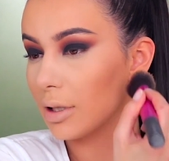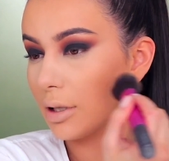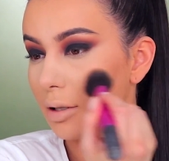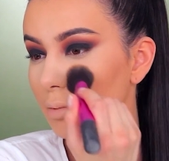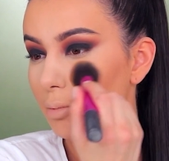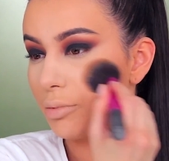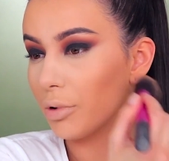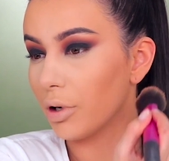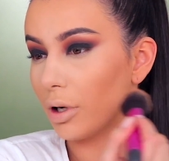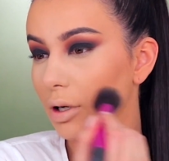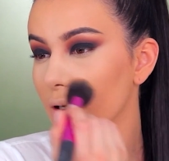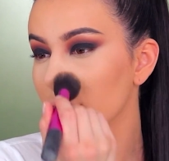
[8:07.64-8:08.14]

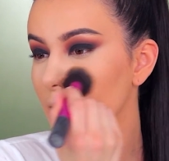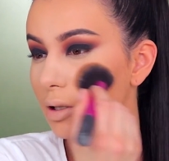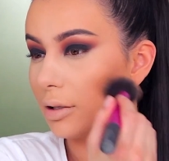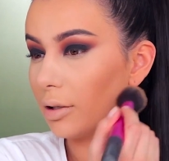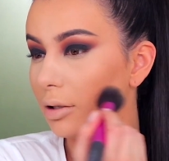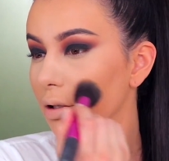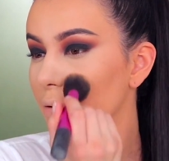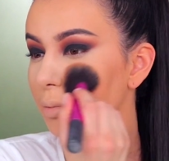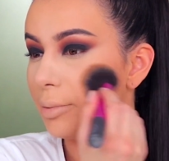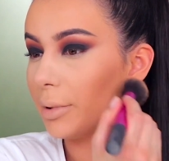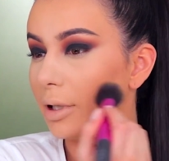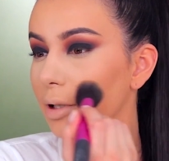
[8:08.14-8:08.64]
bronze a
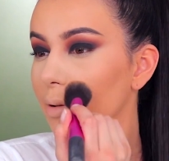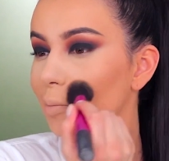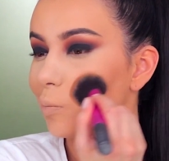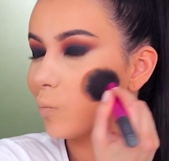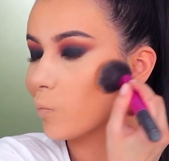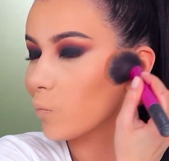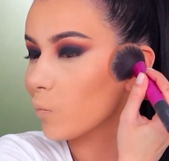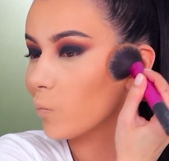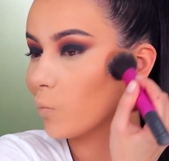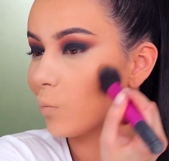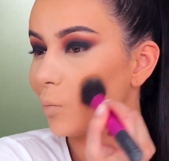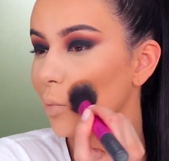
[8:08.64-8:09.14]
little bit
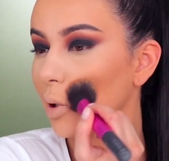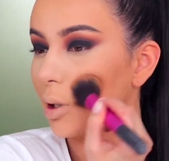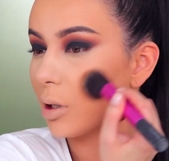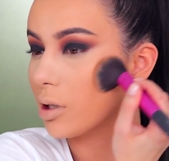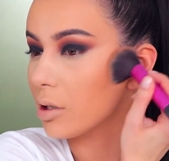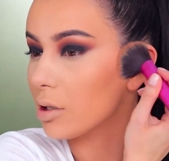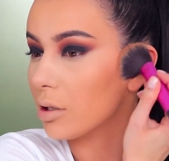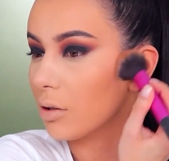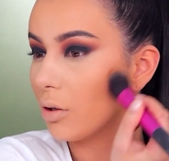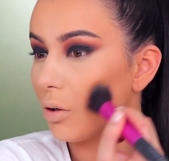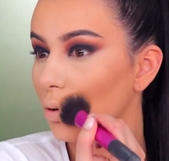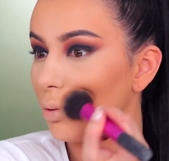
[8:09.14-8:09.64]

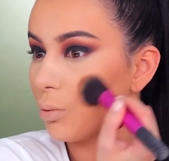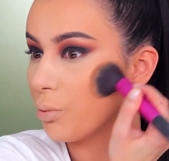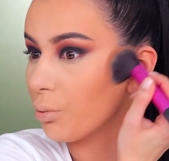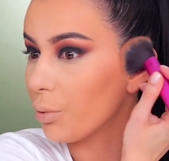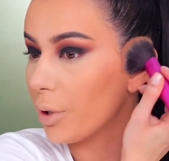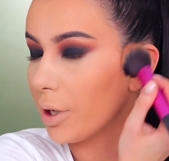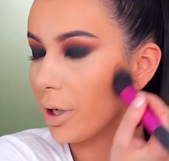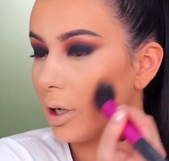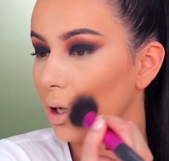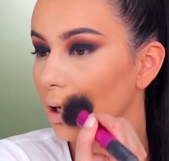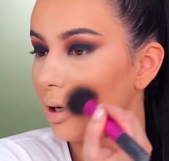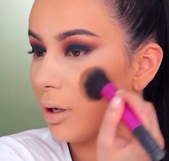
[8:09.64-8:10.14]
because
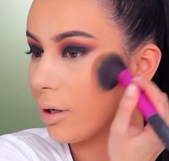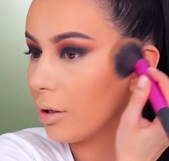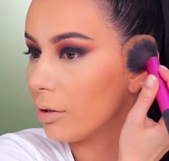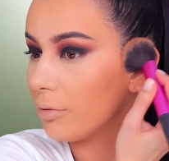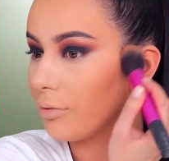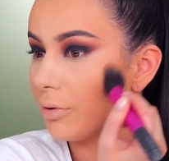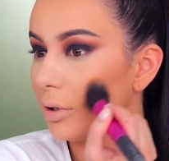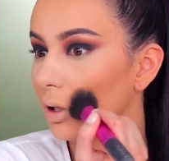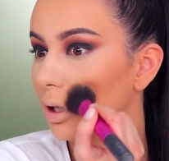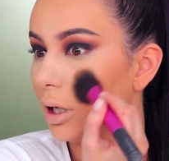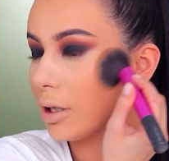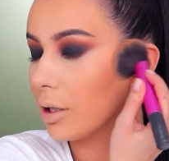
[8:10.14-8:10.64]
already I
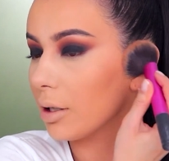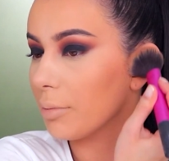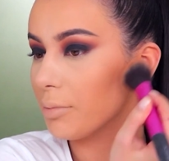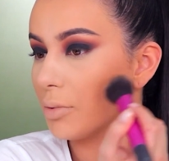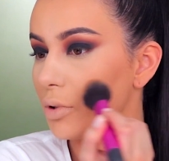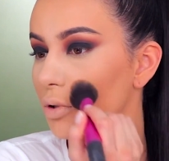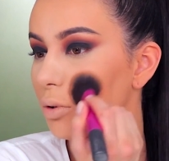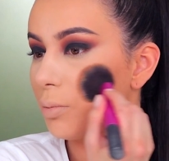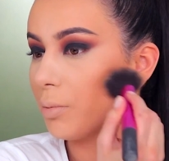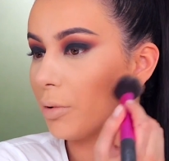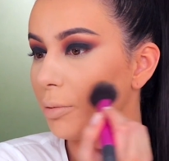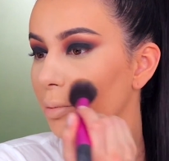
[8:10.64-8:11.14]
feel like I'm
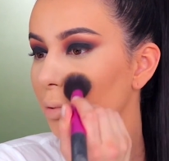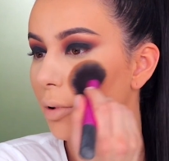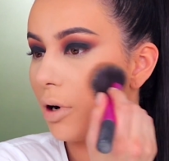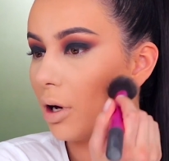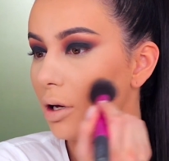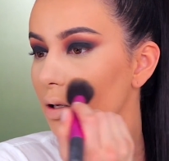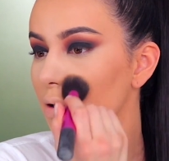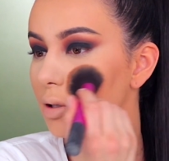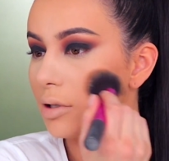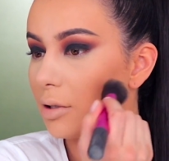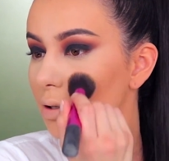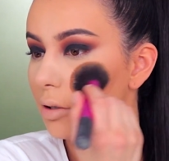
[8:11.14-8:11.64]
super
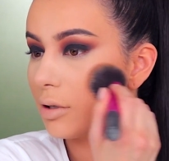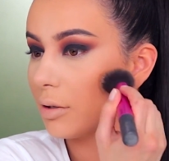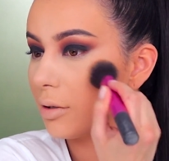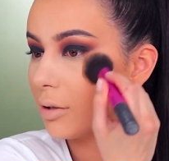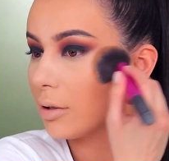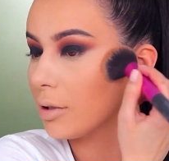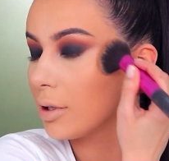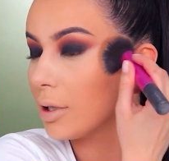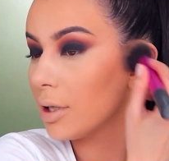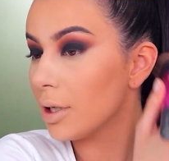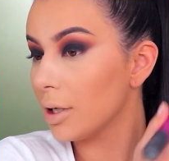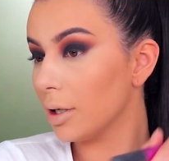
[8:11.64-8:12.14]
bronzed
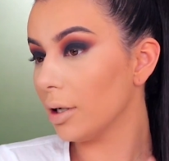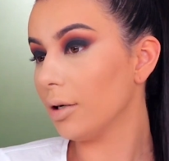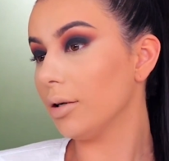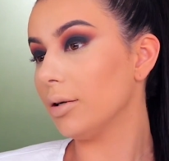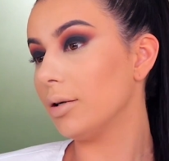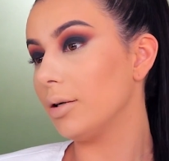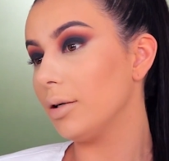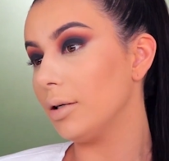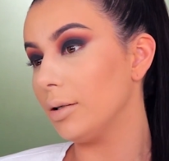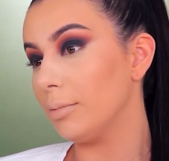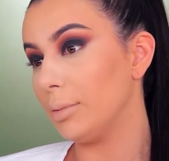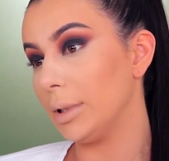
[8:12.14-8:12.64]

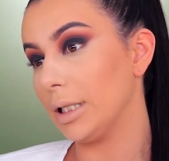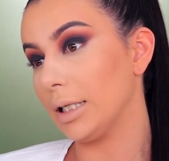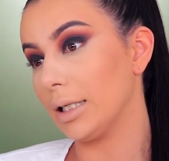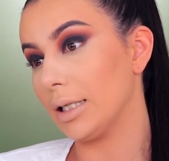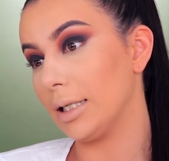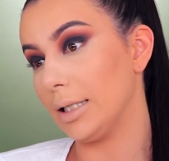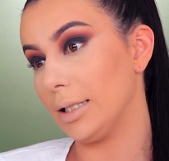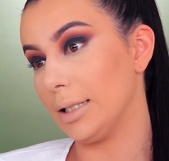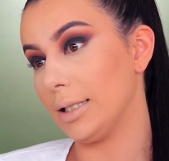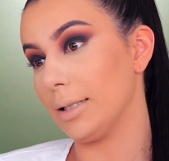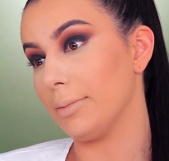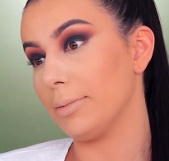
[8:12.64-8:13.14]

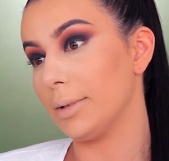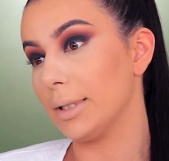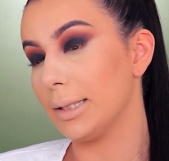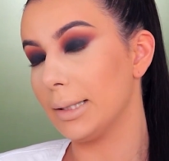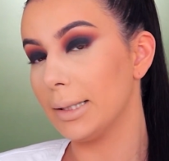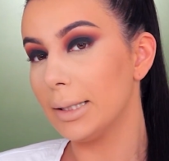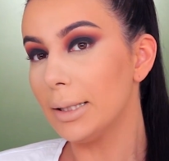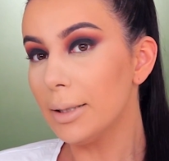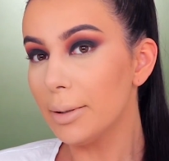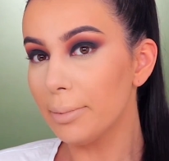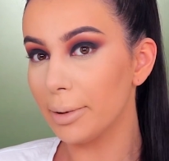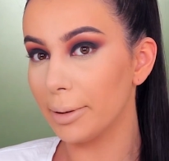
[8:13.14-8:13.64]
because I'm
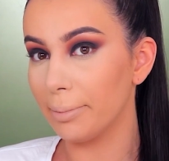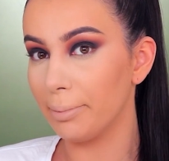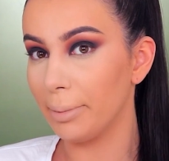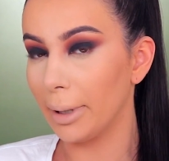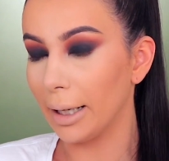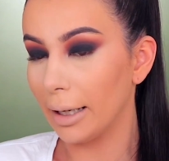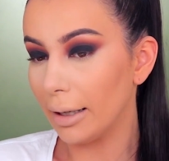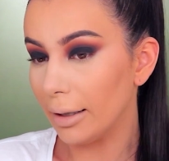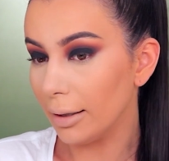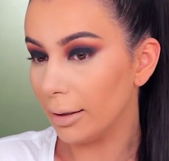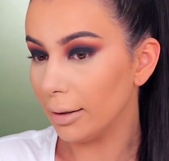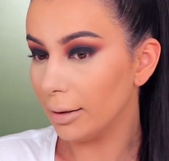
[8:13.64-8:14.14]
super
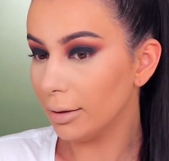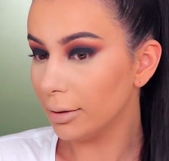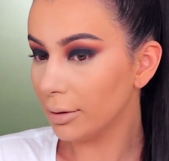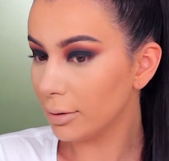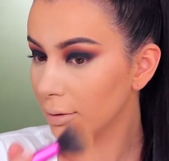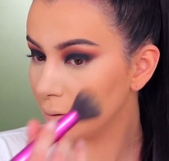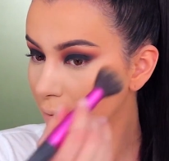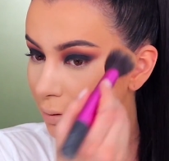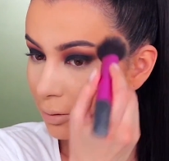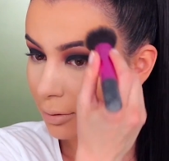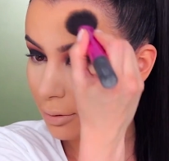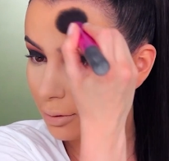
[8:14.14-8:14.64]
pale,
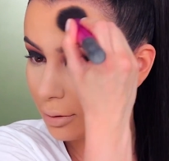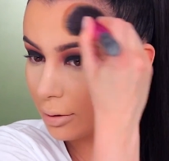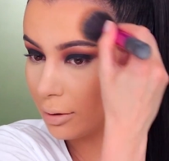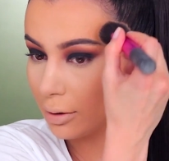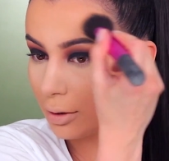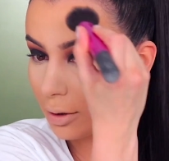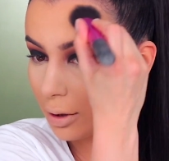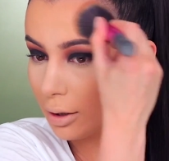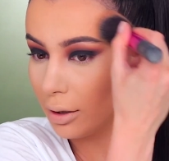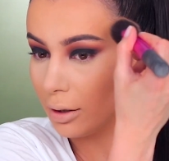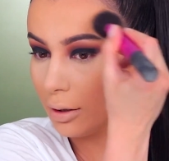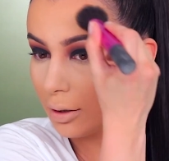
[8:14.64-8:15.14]

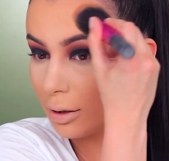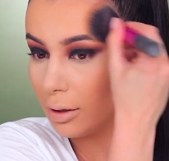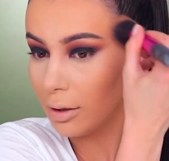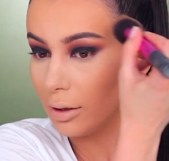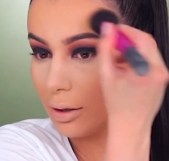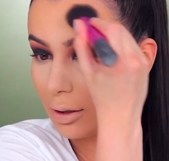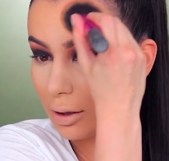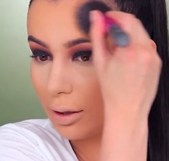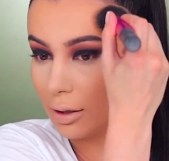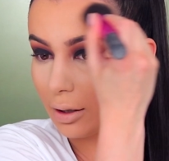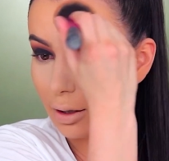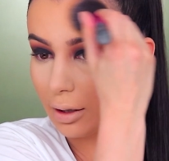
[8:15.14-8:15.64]

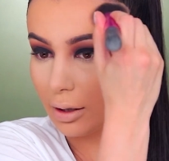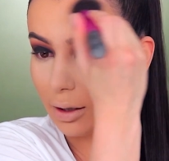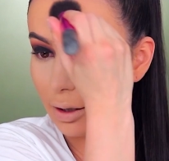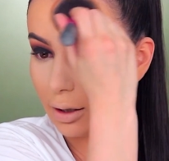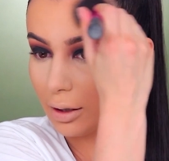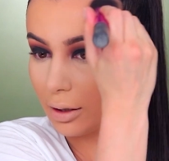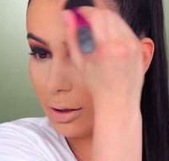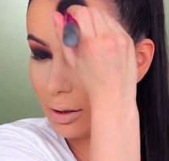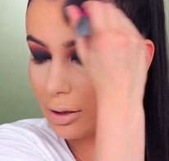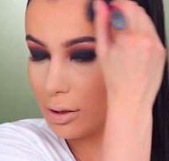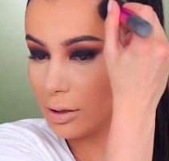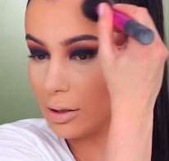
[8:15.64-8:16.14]

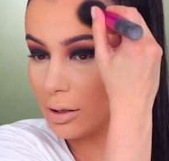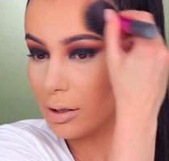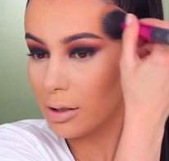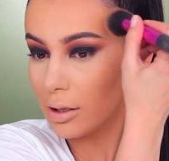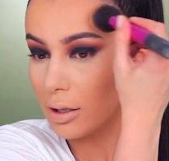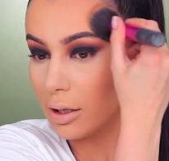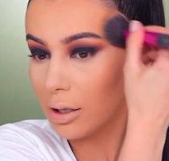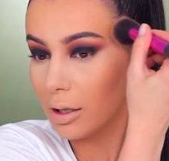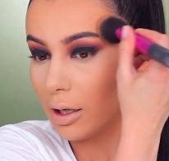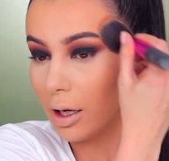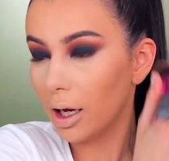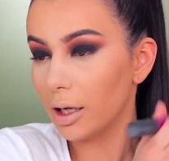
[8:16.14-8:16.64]
and
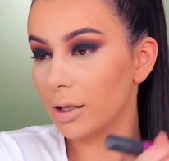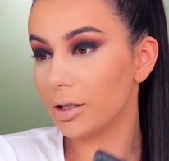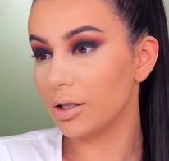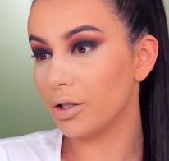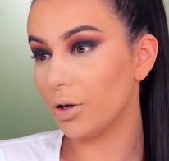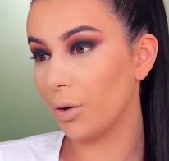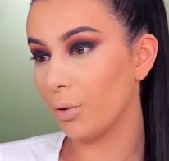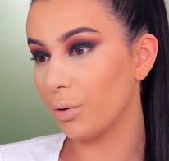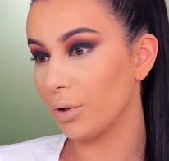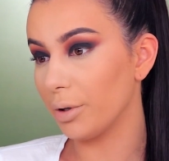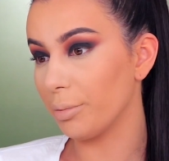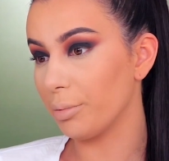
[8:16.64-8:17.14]
I
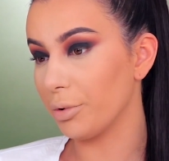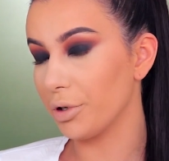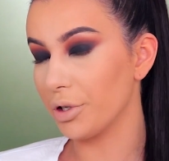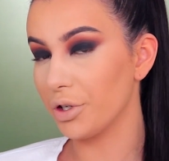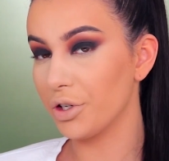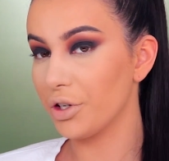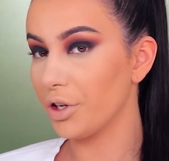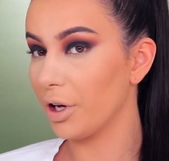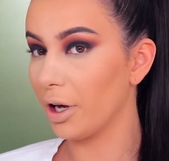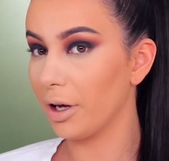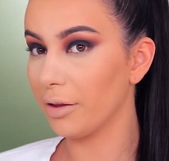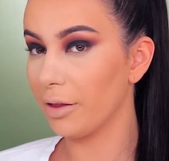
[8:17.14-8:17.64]
don't
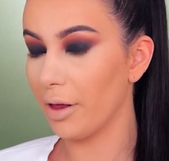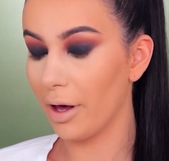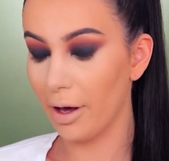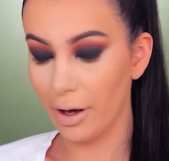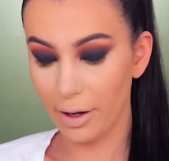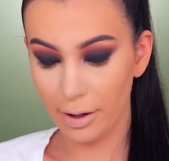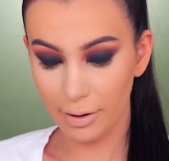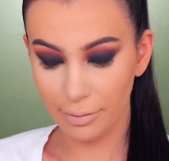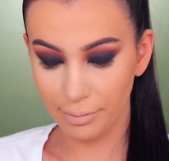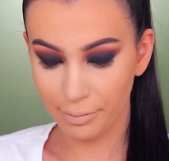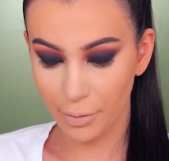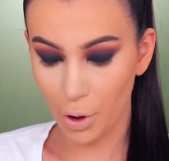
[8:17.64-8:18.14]
appreciate
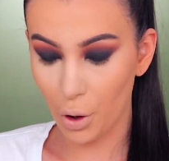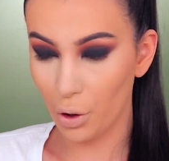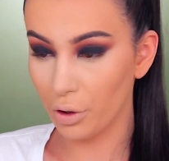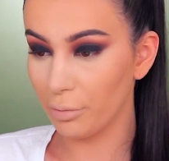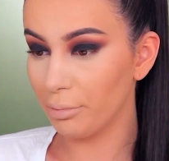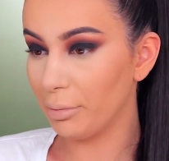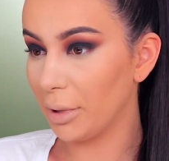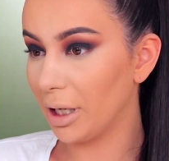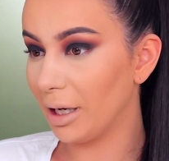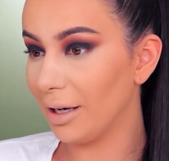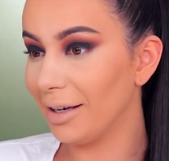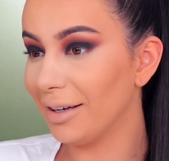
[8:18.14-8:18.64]
that on
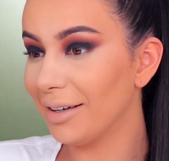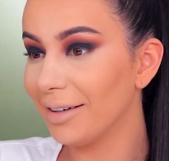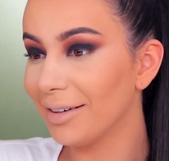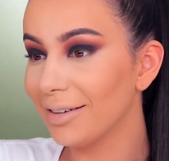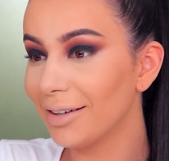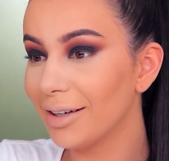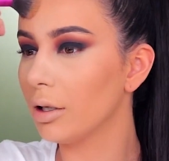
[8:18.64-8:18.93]
me.